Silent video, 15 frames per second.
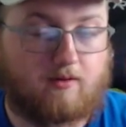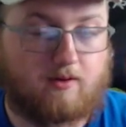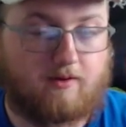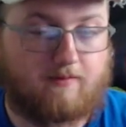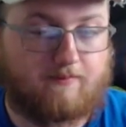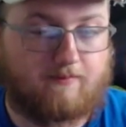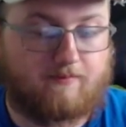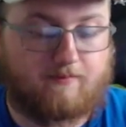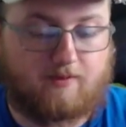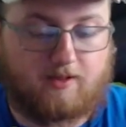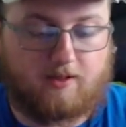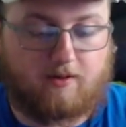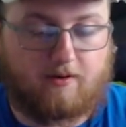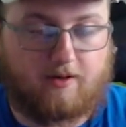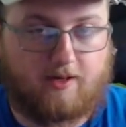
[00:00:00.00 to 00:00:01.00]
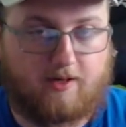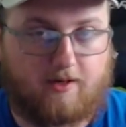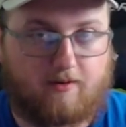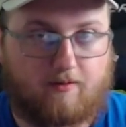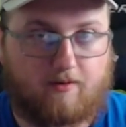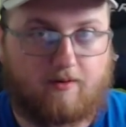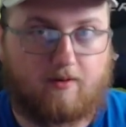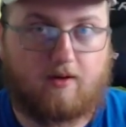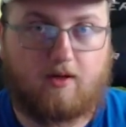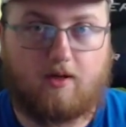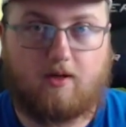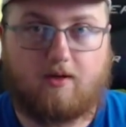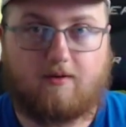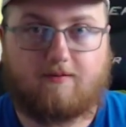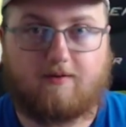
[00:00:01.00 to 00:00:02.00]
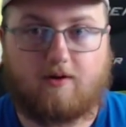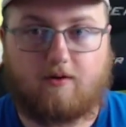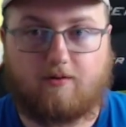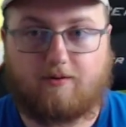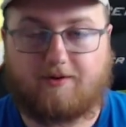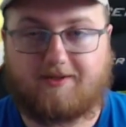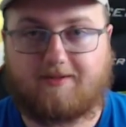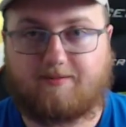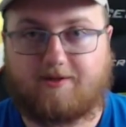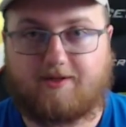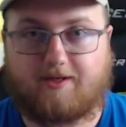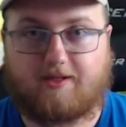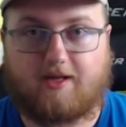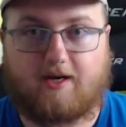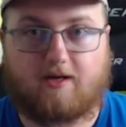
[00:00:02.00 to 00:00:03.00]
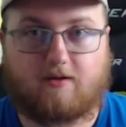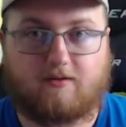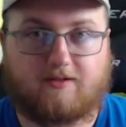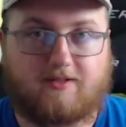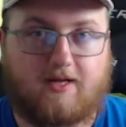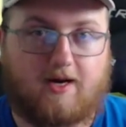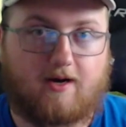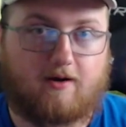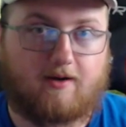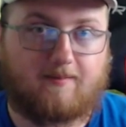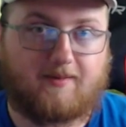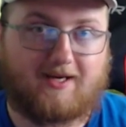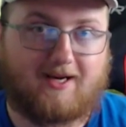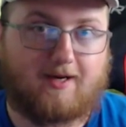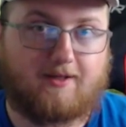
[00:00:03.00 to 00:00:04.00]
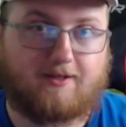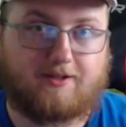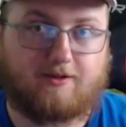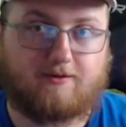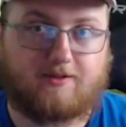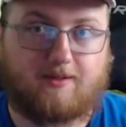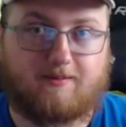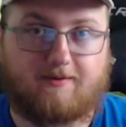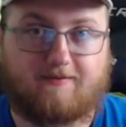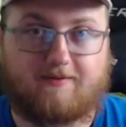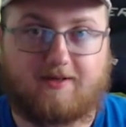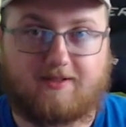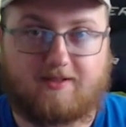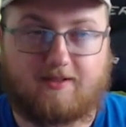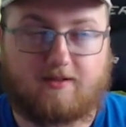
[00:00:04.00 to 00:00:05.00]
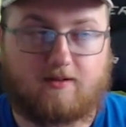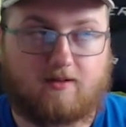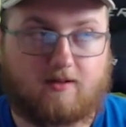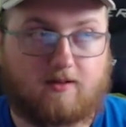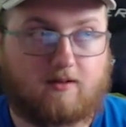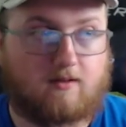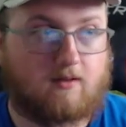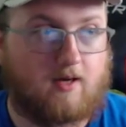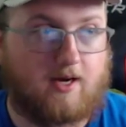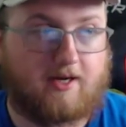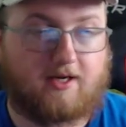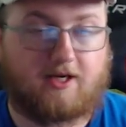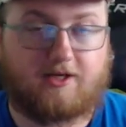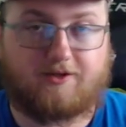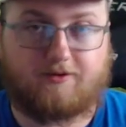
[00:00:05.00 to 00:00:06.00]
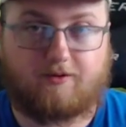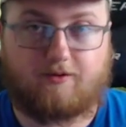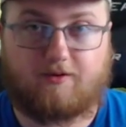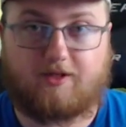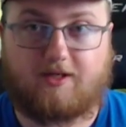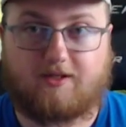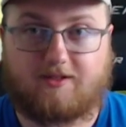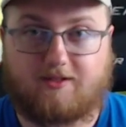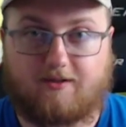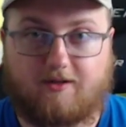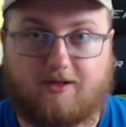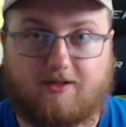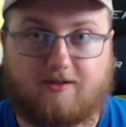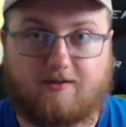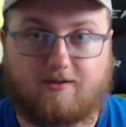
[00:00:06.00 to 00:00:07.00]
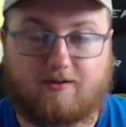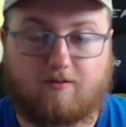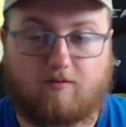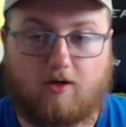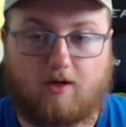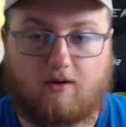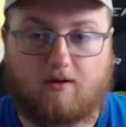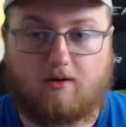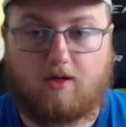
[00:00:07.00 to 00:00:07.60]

If the internet or phone or something like that goes down, I'm the guy that shows up to fix it. I occasionally do the installations as well.